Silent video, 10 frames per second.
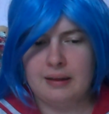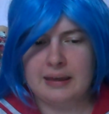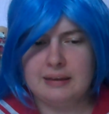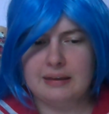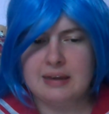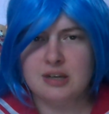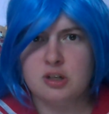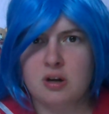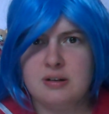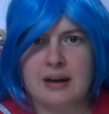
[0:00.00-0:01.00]
Like, it
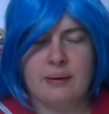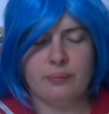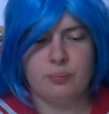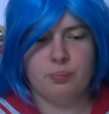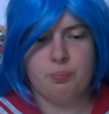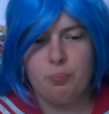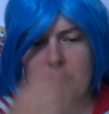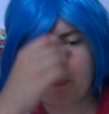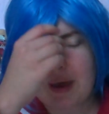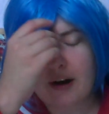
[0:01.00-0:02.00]
turned out
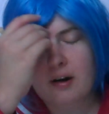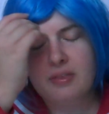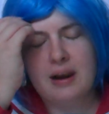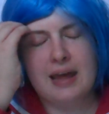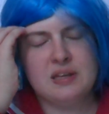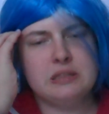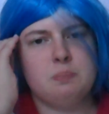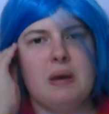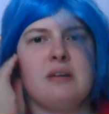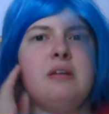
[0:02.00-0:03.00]
better than I
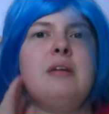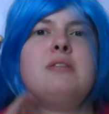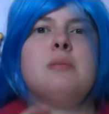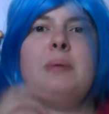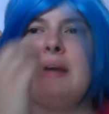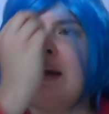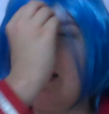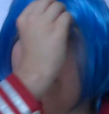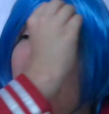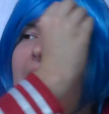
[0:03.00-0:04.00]
expected it to be,
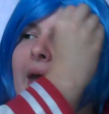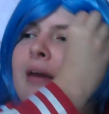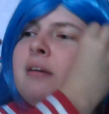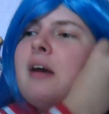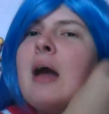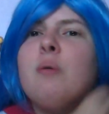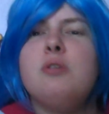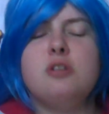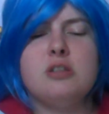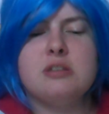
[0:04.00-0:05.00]
and I
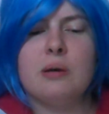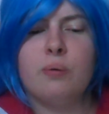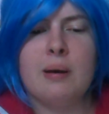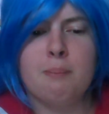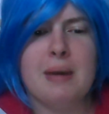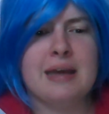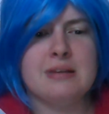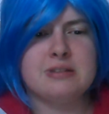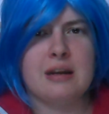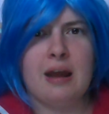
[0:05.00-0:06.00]
was just so
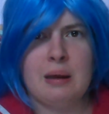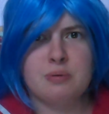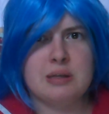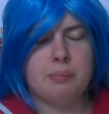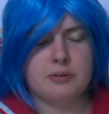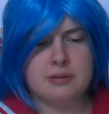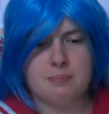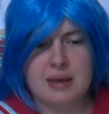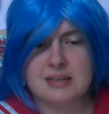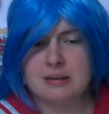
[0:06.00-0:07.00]
amazed that I was able to
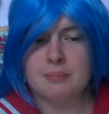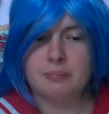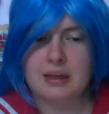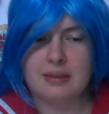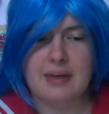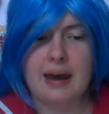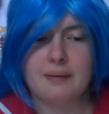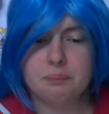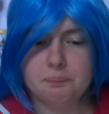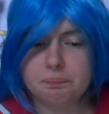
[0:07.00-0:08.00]
make something like that.